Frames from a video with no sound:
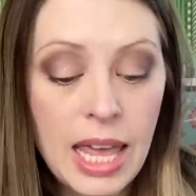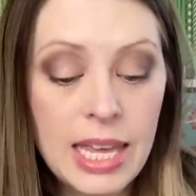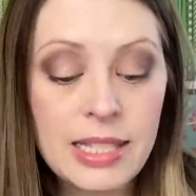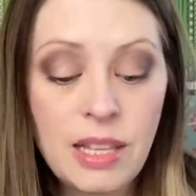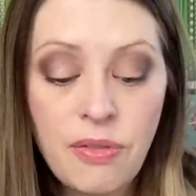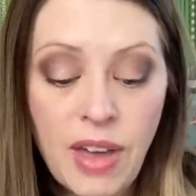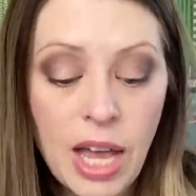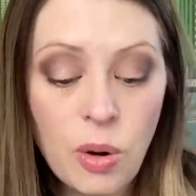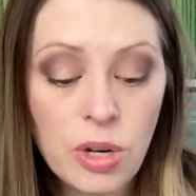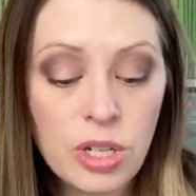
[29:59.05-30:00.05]
is the
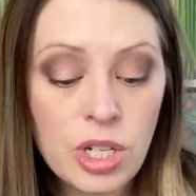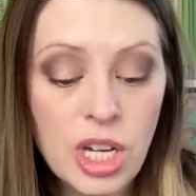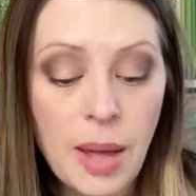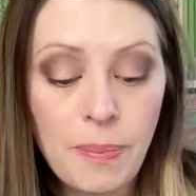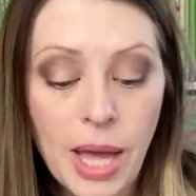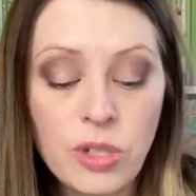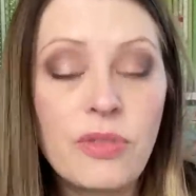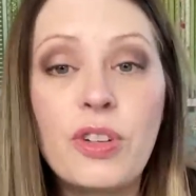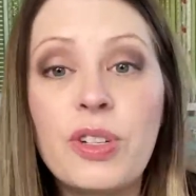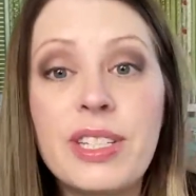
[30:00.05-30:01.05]
Fat Quarter Shop
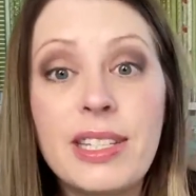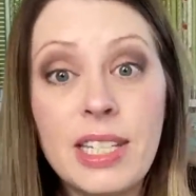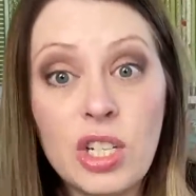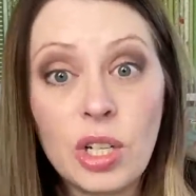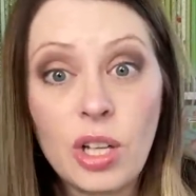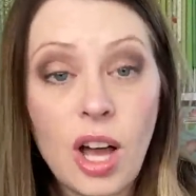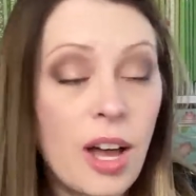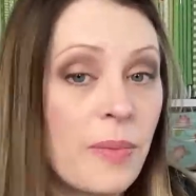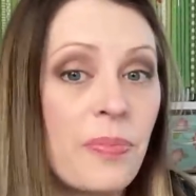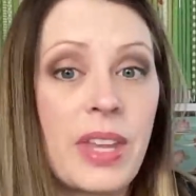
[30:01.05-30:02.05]
Bountiful Stitch
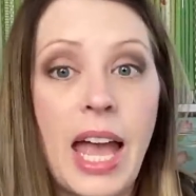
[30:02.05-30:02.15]
Along.